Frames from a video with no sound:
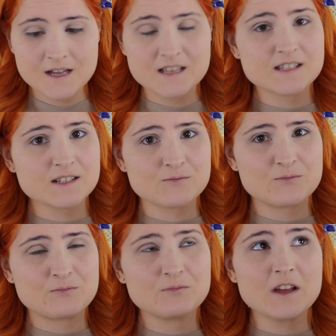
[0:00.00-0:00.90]
It's
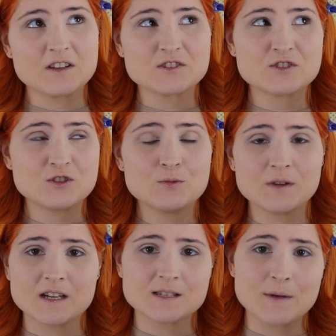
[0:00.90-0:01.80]
like
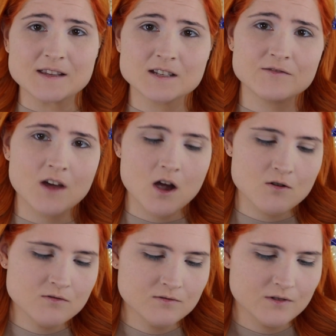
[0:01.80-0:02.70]
stupid expensive
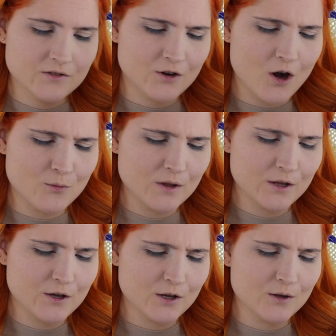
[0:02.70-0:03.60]
though. There are
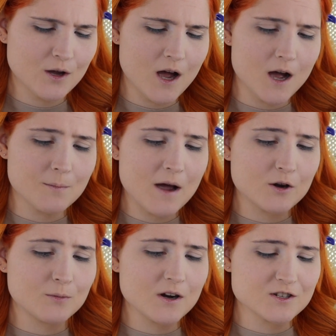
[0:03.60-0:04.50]
really good
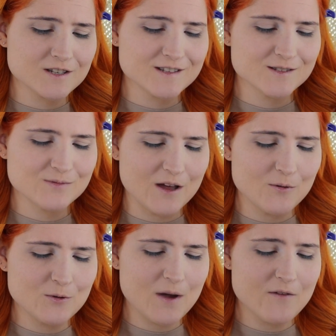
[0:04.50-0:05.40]
powder brushes
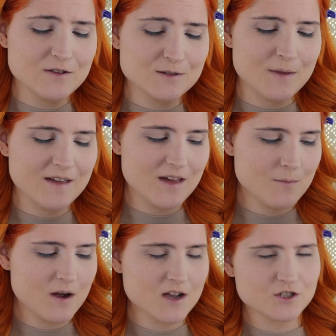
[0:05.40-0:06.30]
without you having to pay
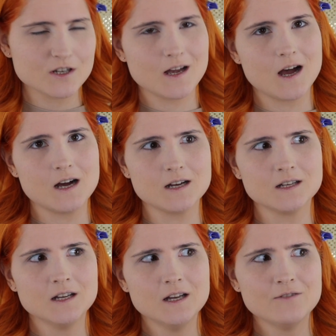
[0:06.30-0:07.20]
that much.
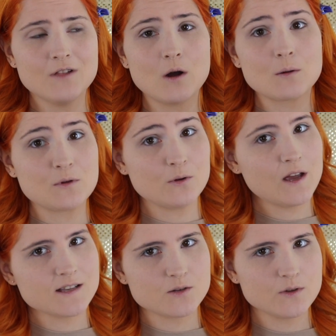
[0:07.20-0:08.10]
Flower Beauty
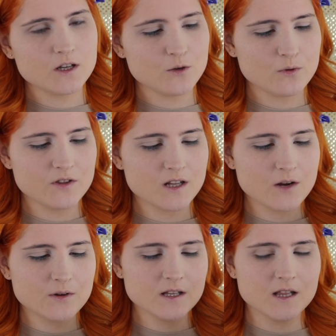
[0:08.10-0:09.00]
has a really good one that I
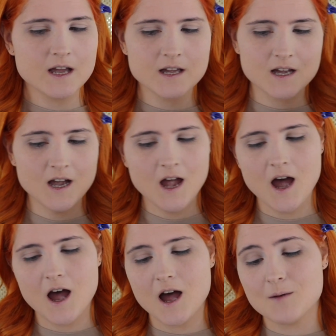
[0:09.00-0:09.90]
really like,
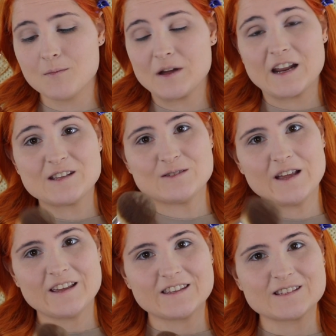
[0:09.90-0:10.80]
but I do
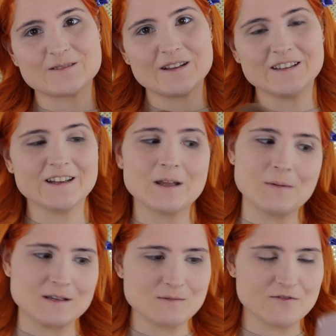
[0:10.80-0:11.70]
like this one, and it
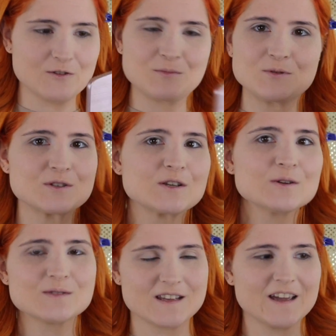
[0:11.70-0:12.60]
makes me feel bougie
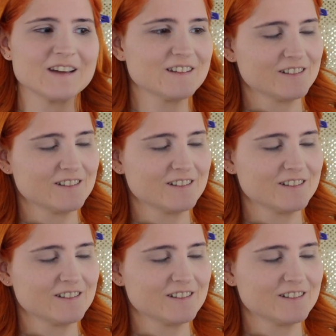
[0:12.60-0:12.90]
using it.